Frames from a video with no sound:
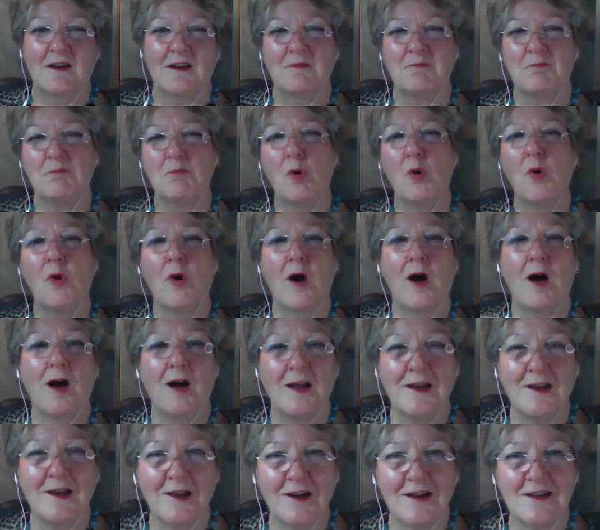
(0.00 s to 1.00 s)
more
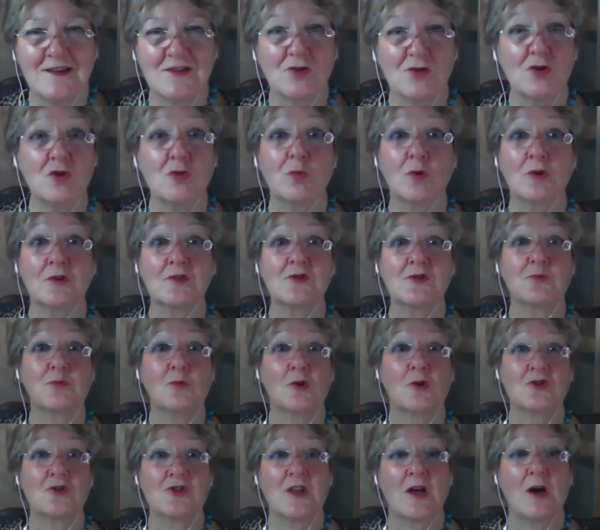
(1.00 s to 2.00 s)
highlights or you want to
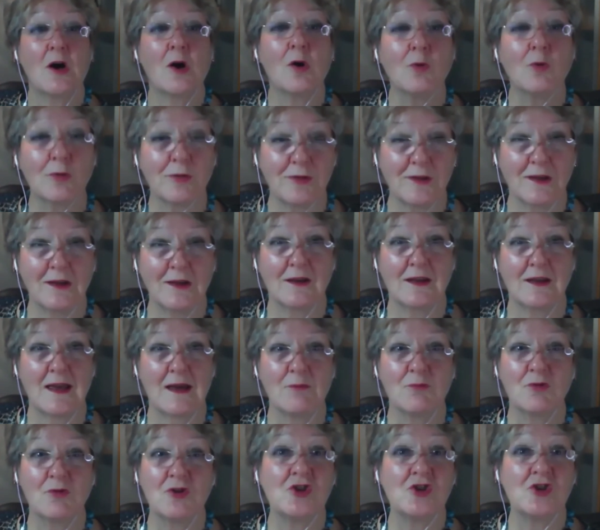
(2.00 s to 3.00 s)
watch the whole thing
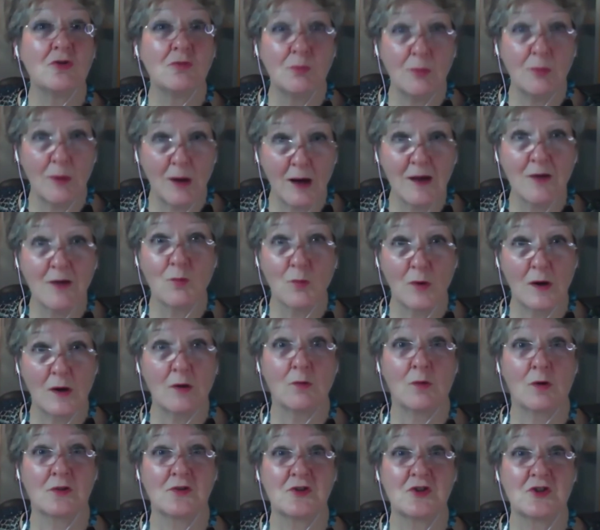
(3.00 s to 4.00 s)
again which you might well
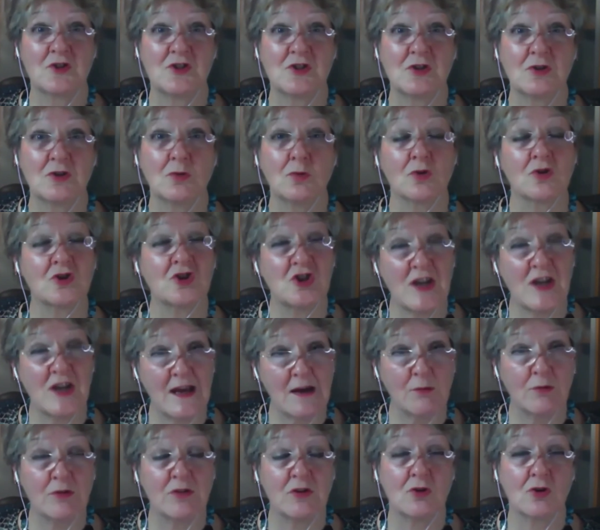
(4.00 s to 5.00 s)
want to do or share
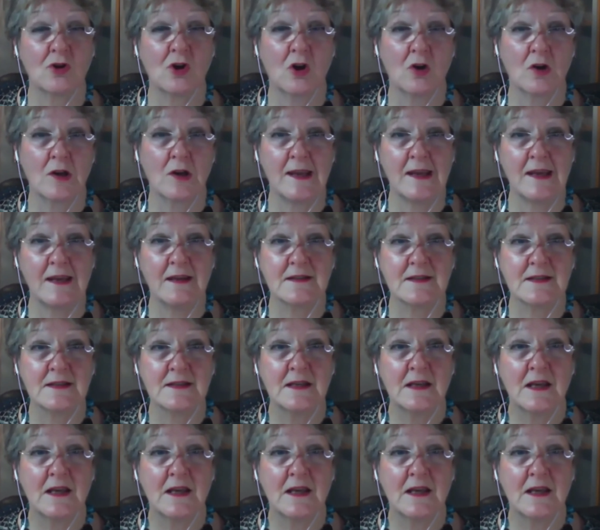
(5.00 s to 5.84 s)
with your colleagues